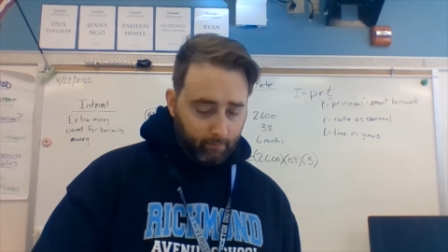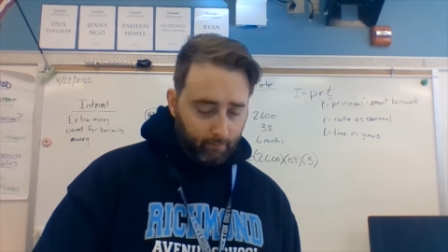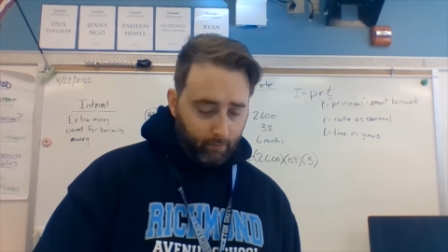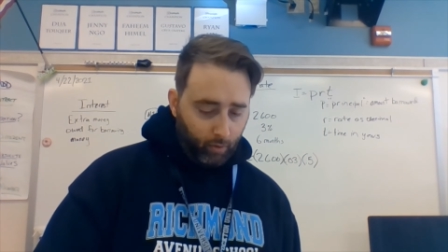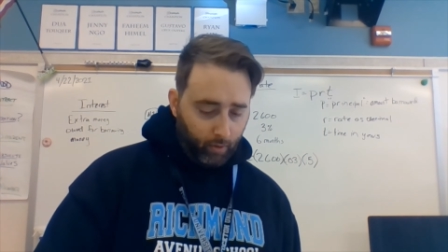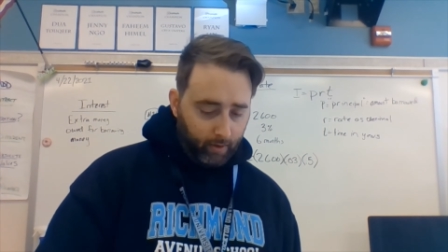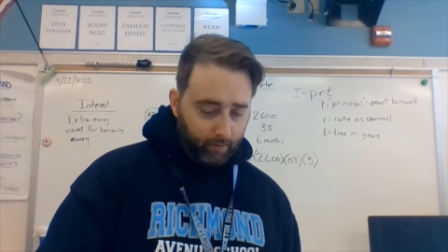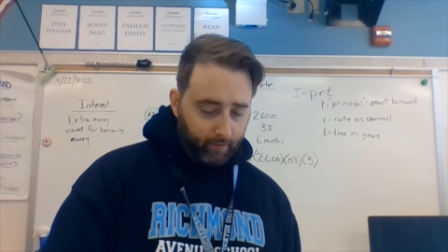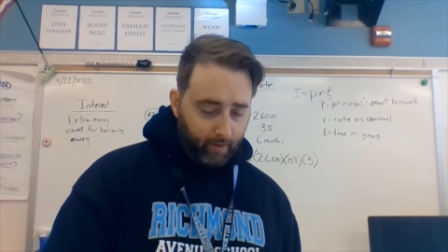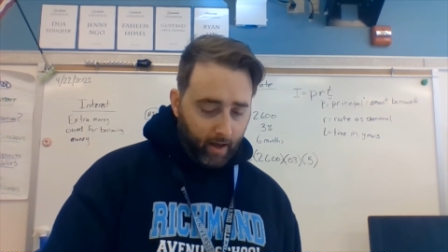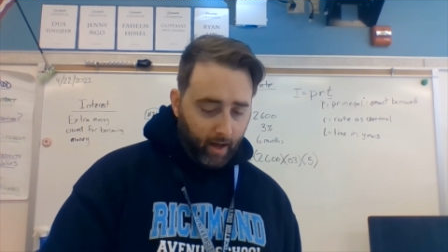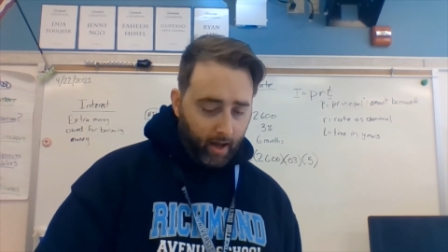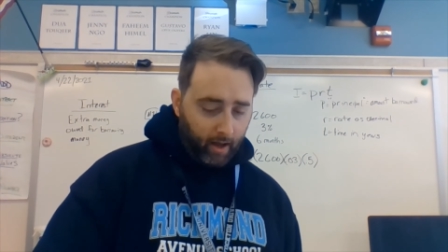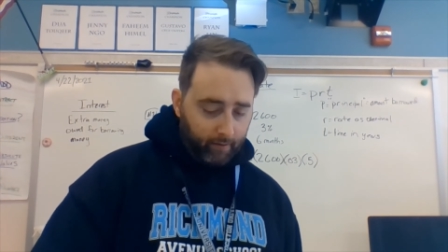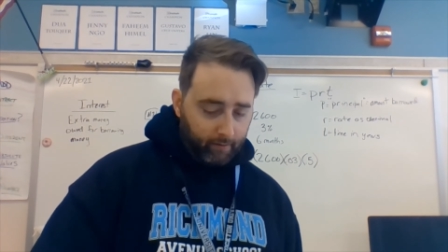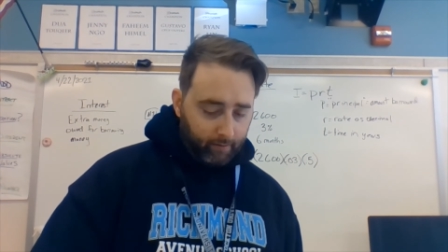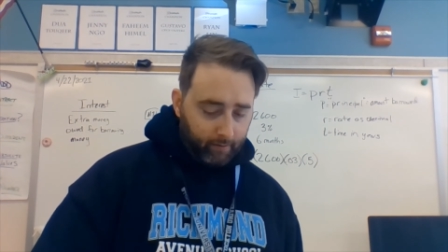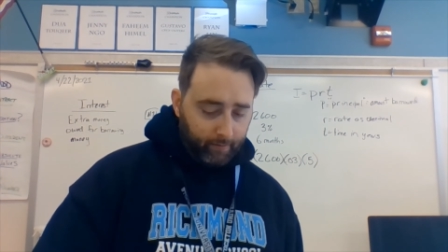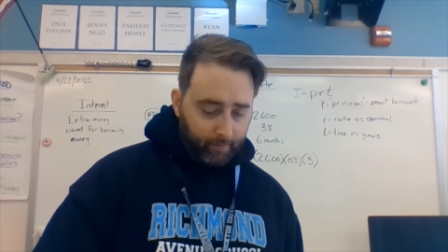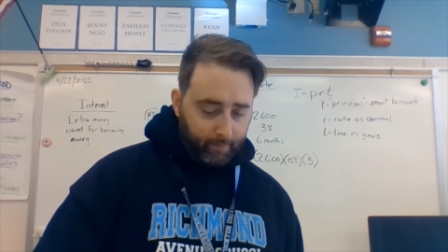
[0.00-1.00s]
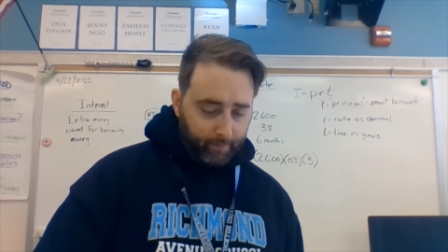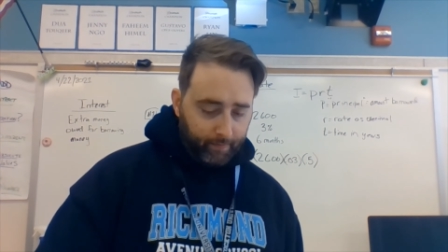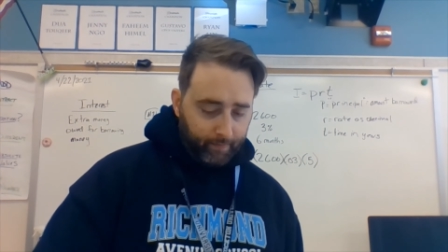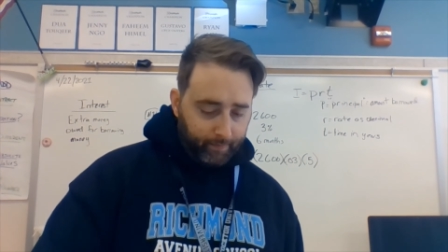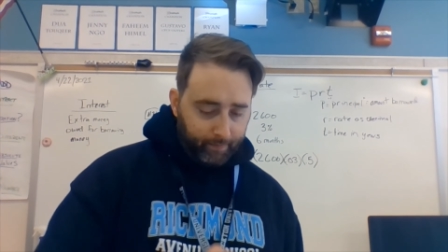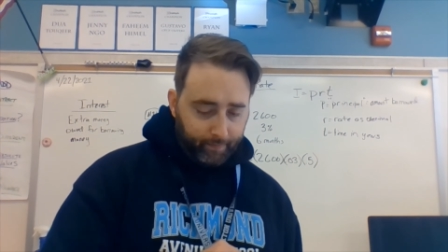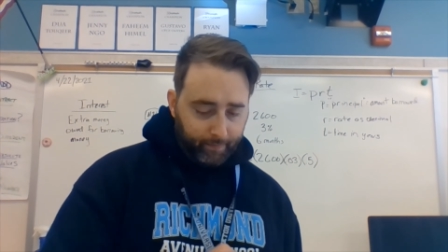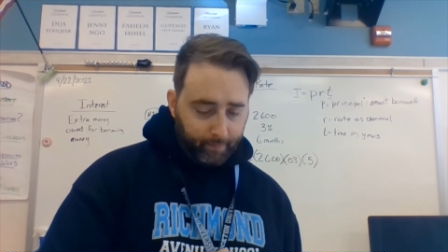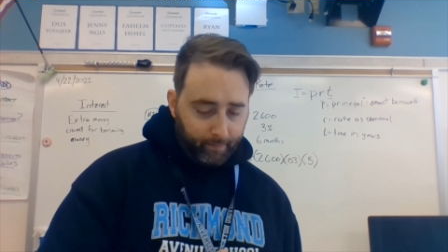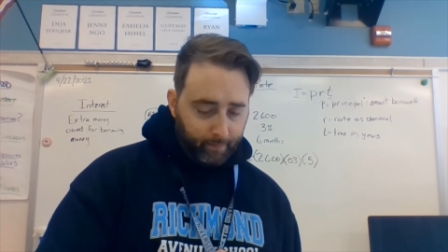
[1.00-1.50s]
0.5.
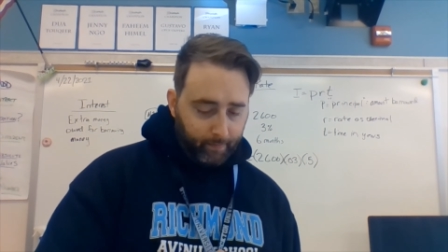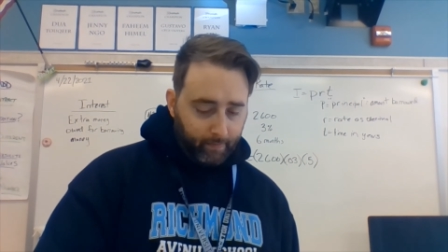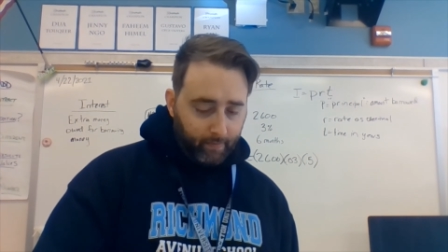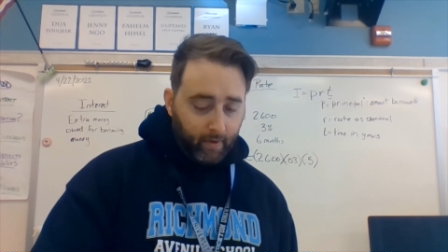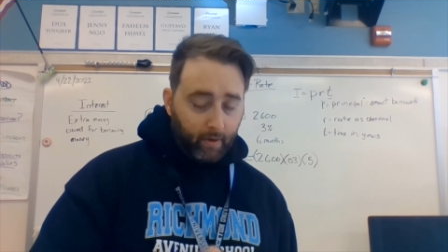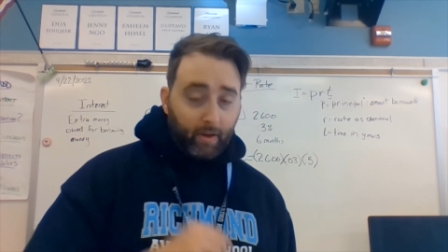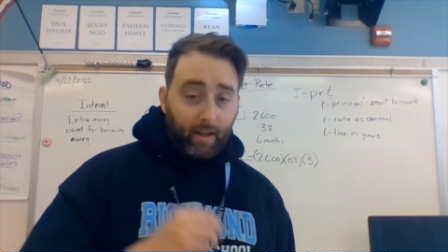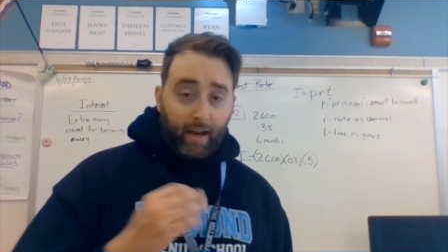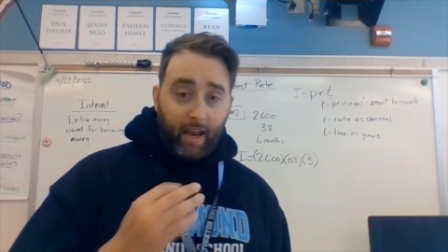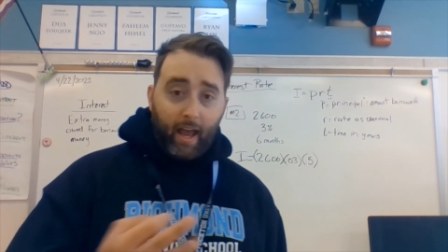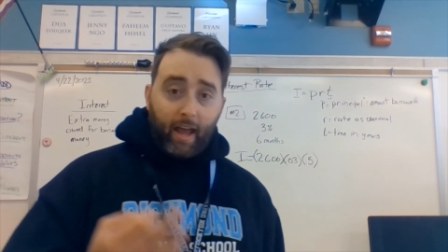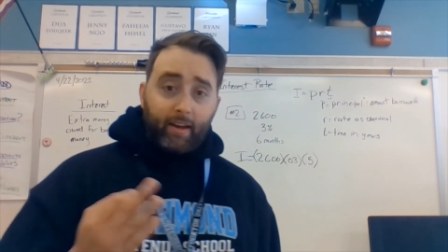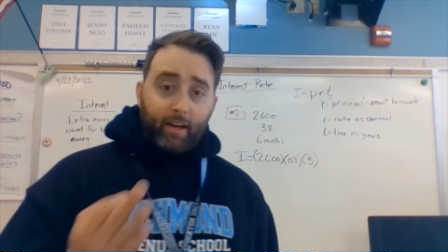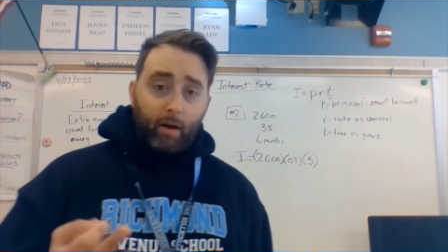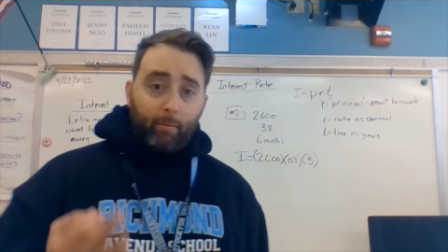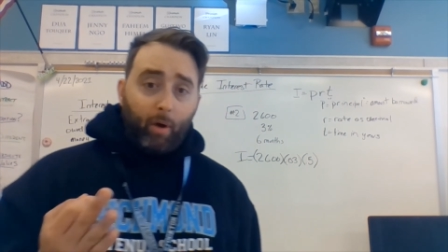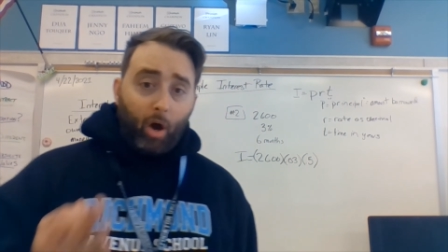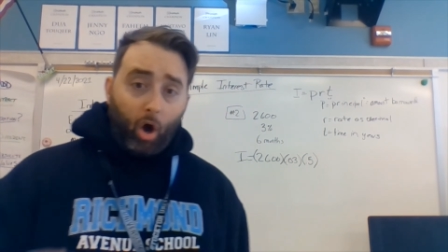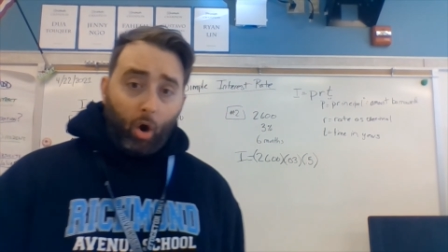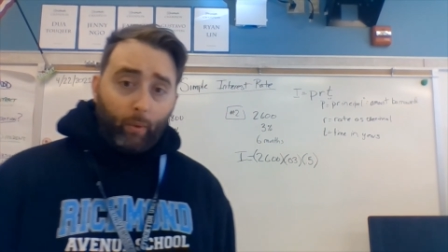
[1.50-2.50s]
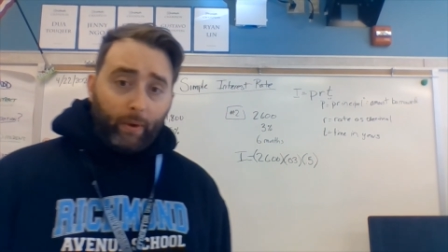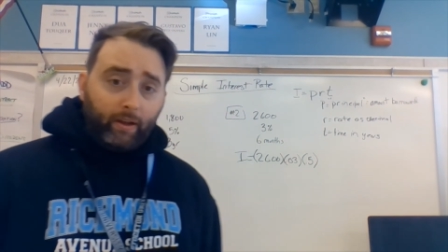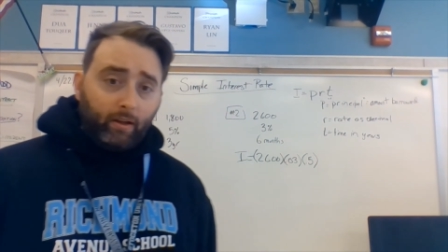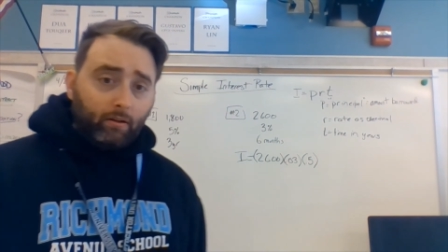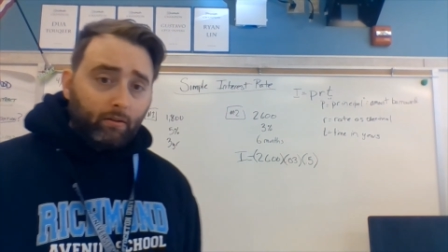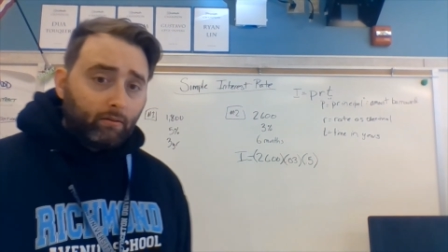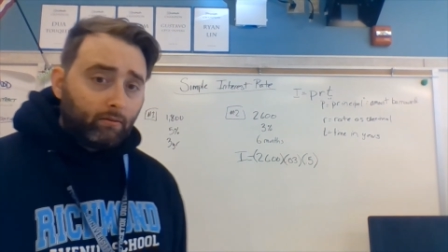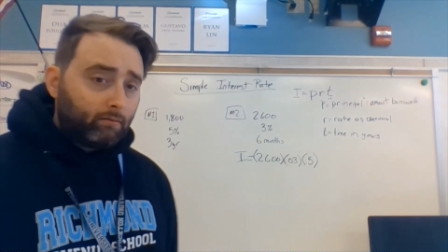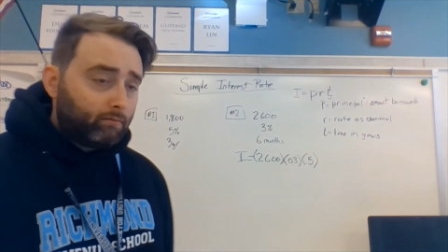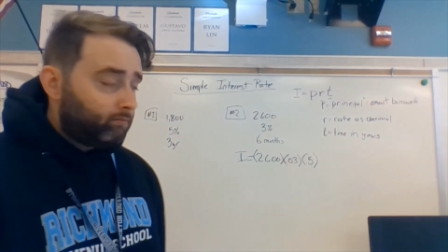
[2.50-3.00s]
Going to end up
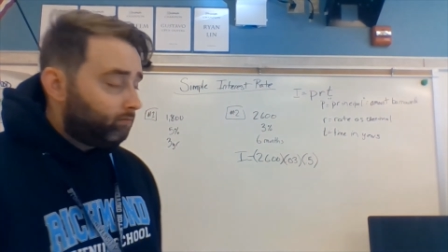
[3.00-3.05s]
owing,